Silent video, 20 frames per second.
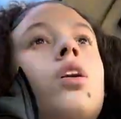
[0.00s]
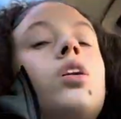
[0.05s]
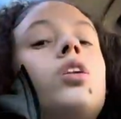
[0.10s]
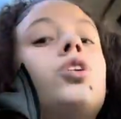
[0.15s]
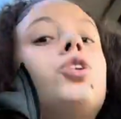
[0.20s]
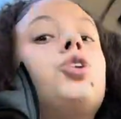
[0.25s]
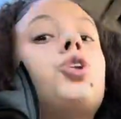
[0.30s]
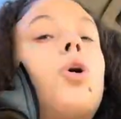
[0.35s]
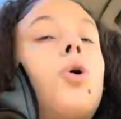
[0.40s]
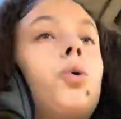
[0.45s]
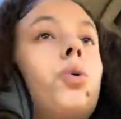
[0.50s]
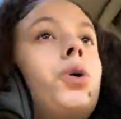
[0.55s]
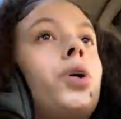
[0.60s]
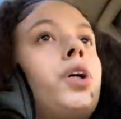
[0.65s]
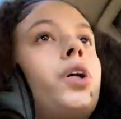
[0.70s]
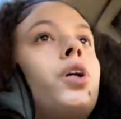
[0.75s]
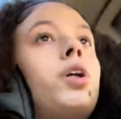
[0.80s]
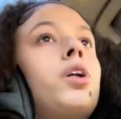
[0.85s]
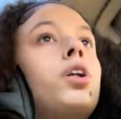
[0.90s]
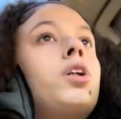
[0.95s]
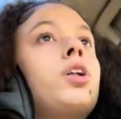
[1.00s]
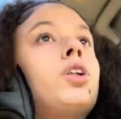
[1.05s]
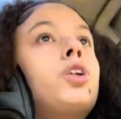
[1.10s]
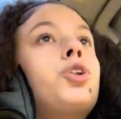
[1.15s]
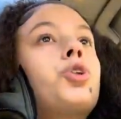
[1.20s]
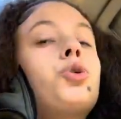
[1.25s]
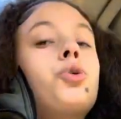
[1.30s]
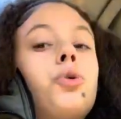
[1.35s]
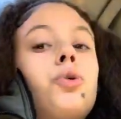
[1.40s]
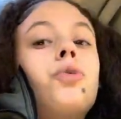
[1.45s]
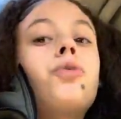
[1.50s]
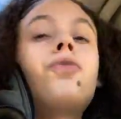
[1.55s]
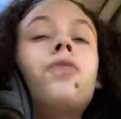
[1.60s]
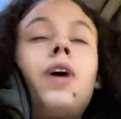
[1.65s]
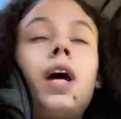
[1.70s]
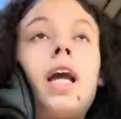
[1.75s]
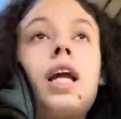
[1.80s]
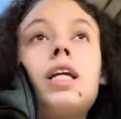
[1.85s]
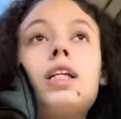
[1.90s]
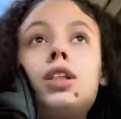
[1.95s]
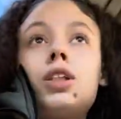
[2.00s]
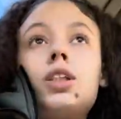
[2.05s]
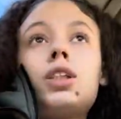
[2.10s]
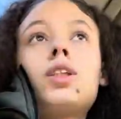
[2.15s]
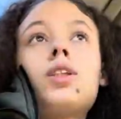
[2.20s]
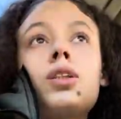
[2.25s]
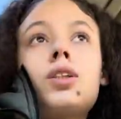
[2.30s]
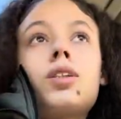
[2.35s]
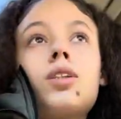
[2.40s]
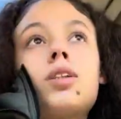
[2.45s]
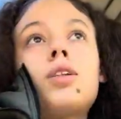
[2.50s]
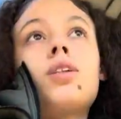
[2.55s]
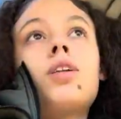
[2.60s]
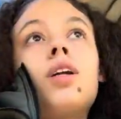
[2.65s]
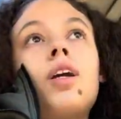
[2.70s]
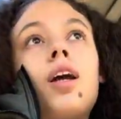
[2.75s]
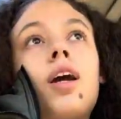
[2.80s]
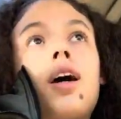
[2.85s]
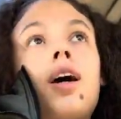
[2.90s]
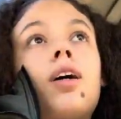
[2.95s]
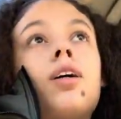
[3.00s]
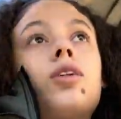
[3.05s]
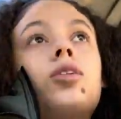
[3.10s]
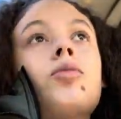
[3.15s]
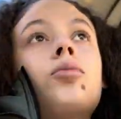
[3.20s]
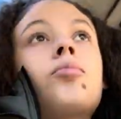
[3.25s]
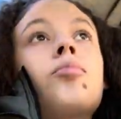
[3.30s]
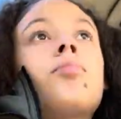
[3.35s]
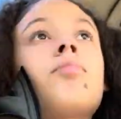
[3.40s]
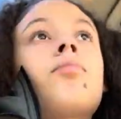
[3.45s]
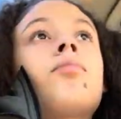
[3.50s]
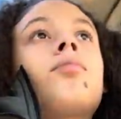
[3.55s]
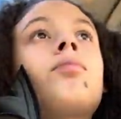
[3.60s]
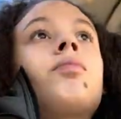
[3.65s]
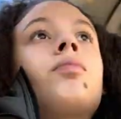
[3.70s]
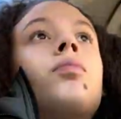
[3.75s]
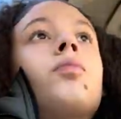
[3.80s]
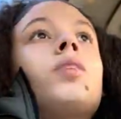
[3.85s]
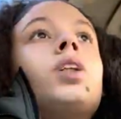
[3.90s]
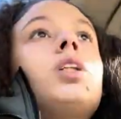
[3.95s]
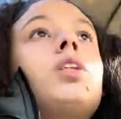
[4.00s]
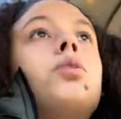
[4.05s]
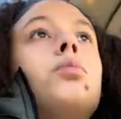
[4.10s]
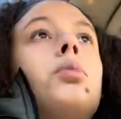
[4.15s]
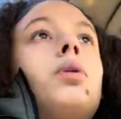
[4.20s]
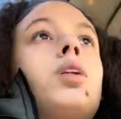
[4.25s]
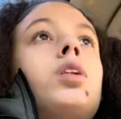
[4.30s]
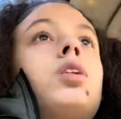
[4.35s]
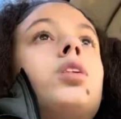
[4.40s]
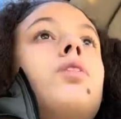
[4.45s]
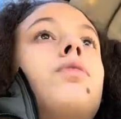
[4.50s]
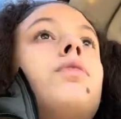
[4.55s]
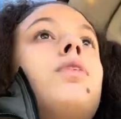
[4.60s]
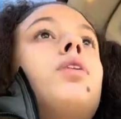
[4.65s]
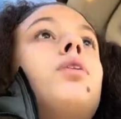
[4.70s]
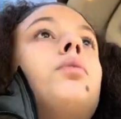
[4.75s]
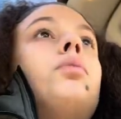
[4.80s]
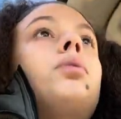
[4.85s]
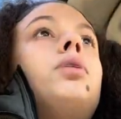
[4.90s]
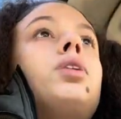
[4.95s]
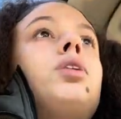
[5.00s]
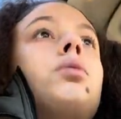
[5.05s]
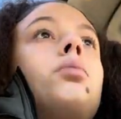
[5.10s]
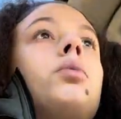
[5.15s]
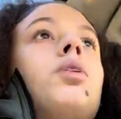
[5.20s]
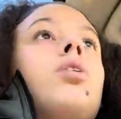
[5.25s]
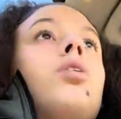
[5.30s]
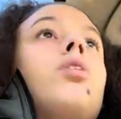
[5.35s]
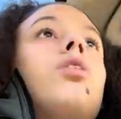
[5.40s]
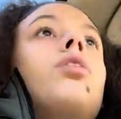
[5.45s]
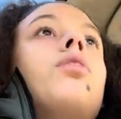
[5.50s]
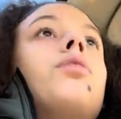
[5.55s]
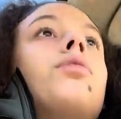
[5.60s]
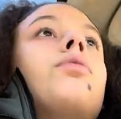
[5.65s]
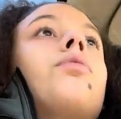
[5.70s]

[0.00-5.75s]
the Joker, Two Face. Yeah, this bus is gonna piss me off.